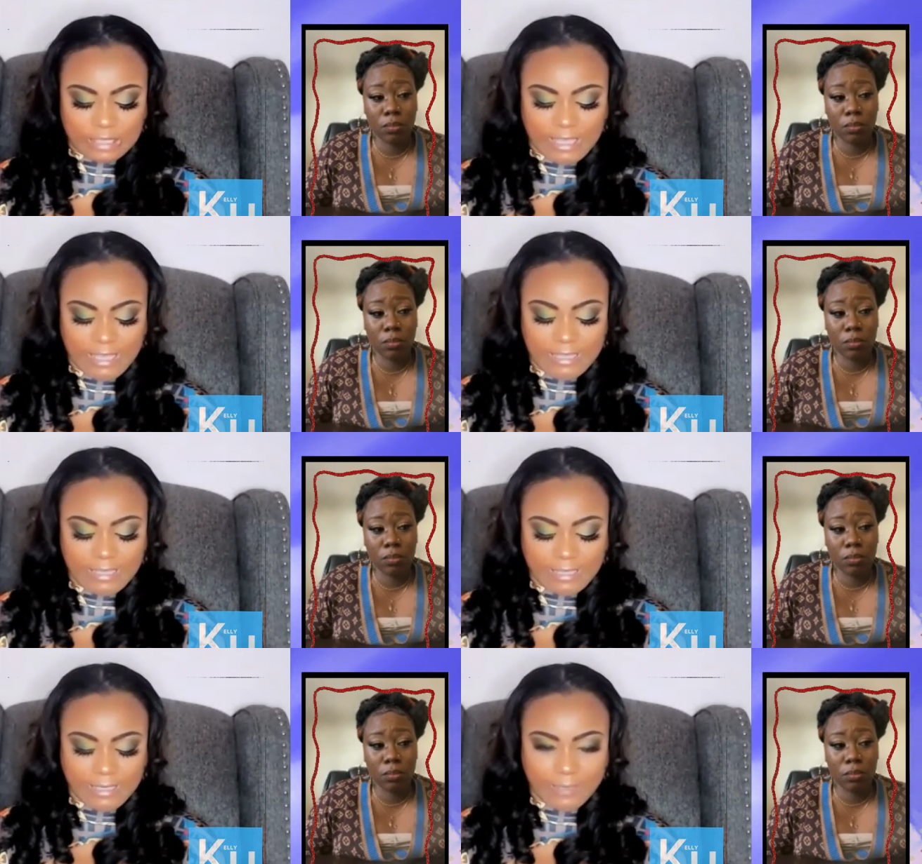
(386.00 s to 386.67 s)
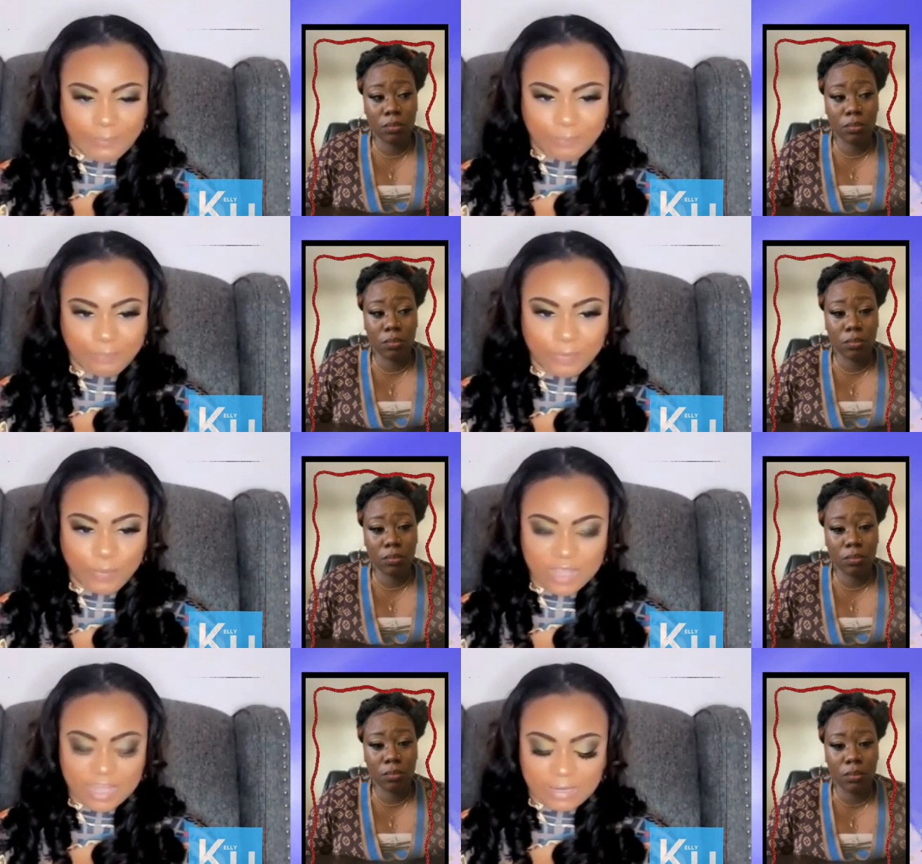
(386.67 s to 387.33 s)
Speaker 1: kinky,
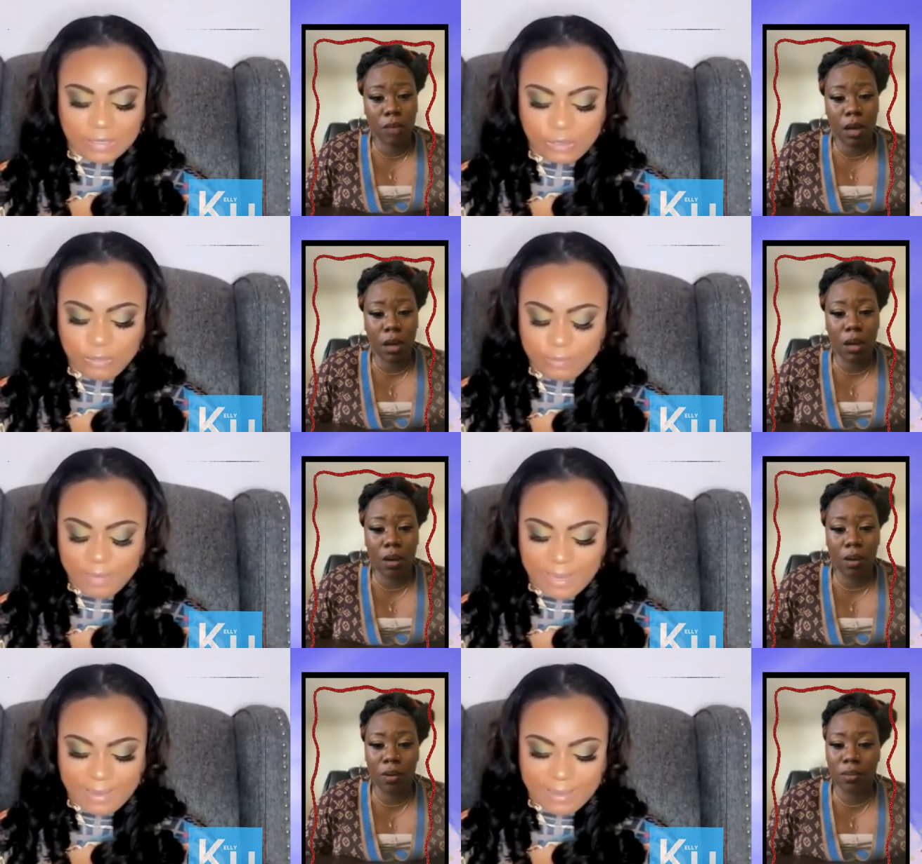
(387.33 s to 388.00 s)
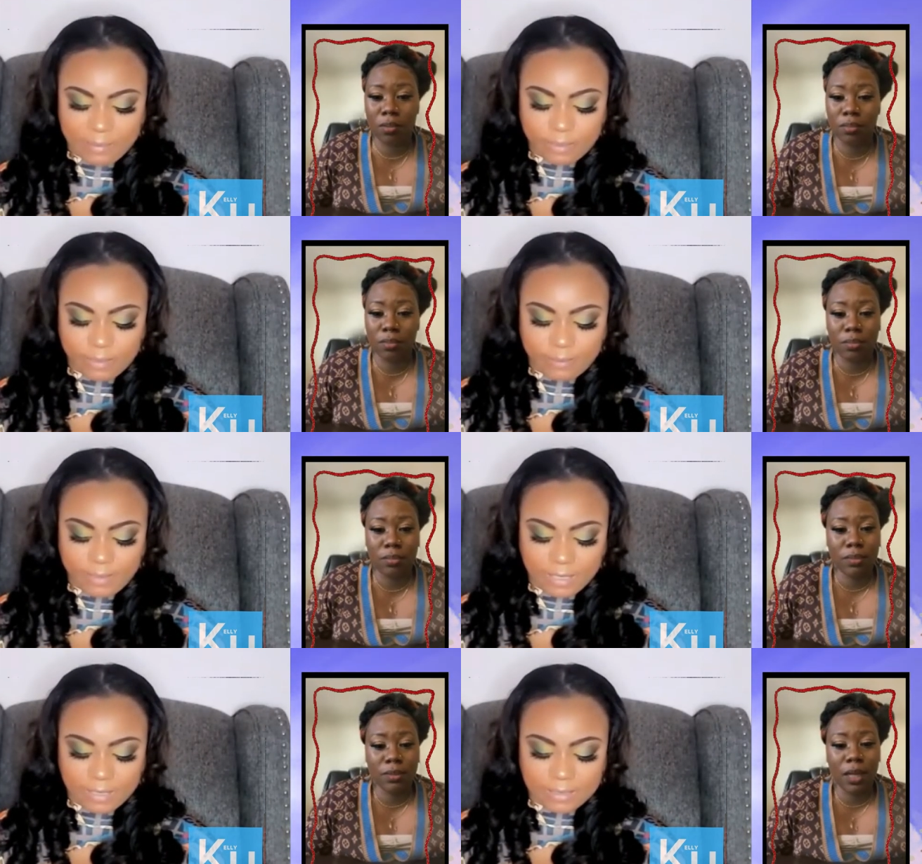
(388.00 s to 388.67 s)
which I don't mind, but
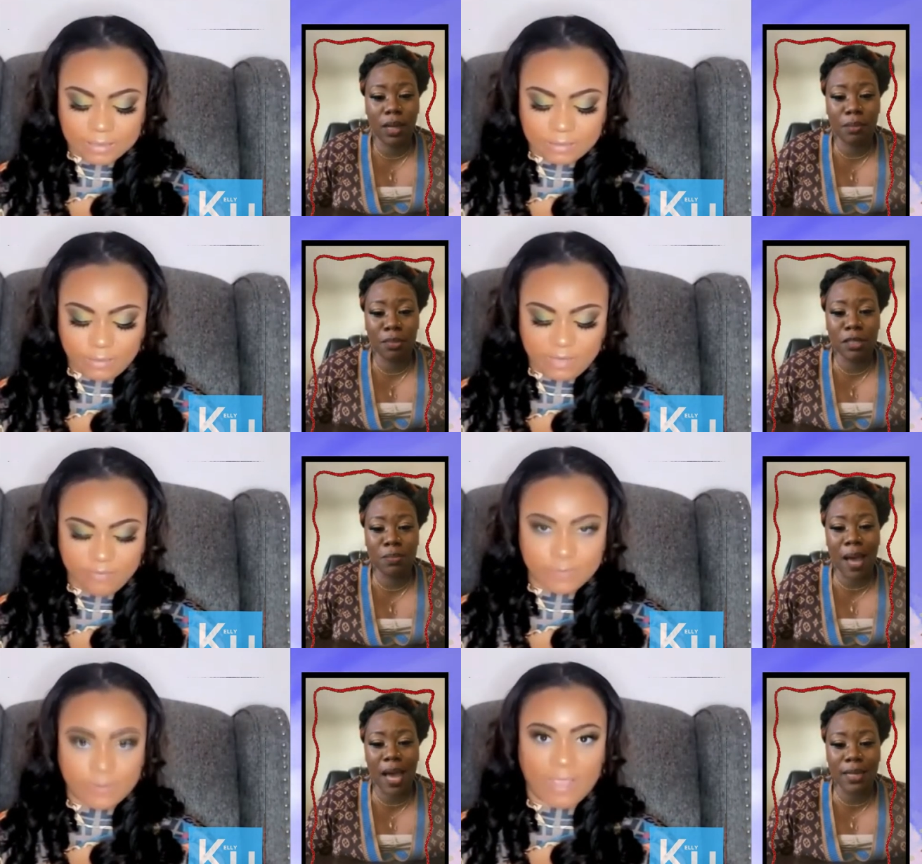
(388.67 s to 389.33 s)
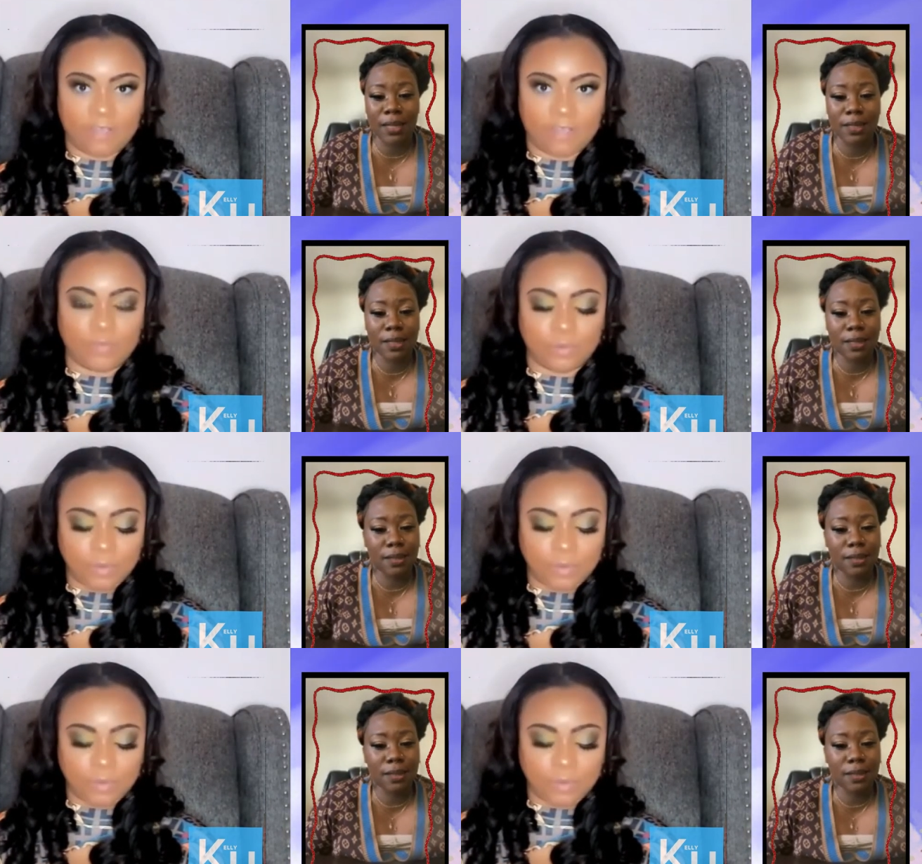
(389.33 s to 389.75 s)
please. From the